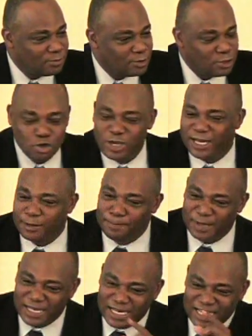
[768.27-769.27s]
You got to
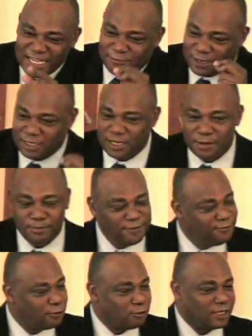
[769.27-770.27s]
believe it
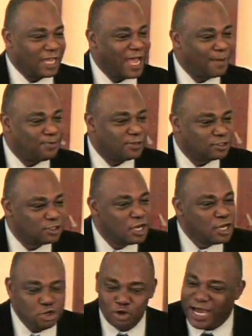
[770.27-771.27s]
before it happens.
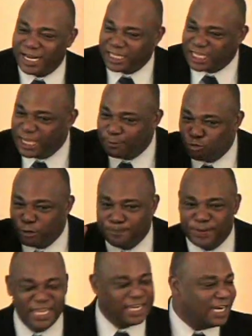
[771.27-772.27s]
You got to keep
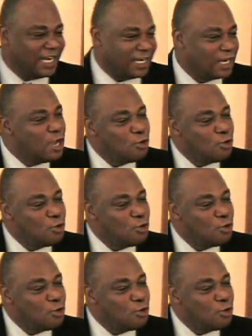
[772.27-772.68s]
repeating it.